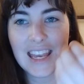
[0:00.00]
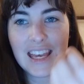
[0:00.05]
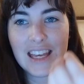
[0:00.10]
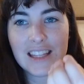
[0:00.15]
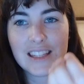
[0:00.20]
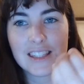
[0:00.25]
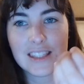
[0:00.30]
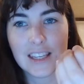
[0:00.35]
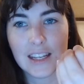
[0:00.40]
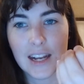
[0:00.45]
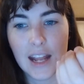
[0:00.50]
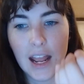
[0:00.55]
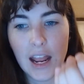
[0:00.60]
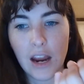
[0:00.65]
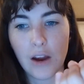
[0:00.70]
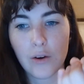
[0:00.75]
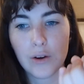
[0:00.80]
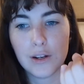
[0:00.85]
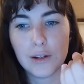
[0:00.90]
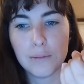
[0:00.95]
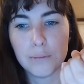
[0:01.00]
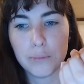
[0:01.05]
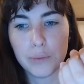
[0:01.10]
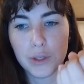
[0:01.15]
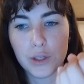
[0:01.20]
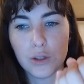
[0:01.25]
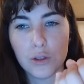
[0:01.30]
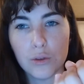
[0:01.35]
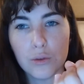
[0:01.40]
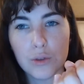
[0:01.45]
its inherent
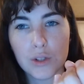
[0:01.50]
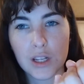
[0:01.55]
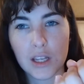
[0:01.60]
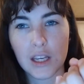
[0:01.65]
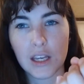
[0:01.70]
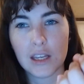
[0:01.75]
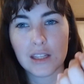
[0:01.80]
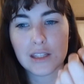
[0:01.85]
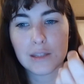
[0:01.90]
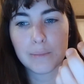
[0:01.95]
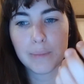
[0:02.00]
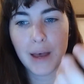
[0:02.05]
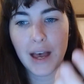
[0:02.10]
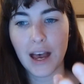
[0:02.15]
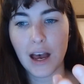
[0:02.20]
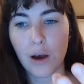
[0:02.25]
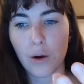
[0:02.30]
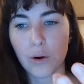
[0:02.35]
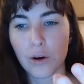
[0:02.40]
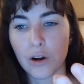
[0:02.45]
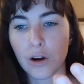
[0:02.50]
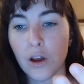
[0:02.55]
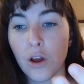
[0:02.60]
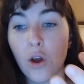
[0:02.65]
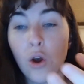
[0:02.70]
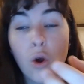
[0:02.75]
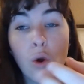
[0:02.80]
beauty, its power,